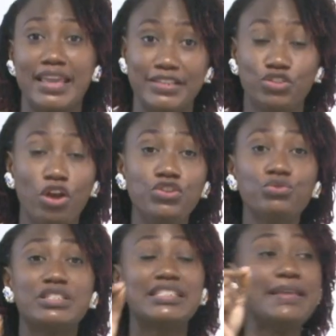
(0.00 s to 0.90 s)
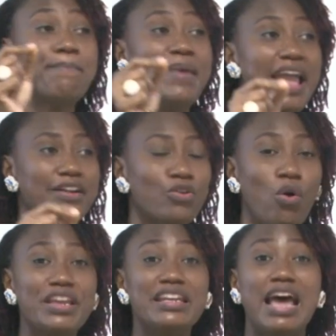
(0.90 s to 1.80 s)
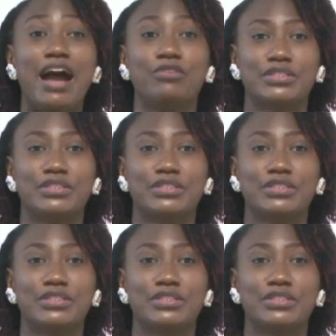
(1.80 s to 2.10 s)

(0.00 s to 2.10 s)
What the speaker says: so you see men going out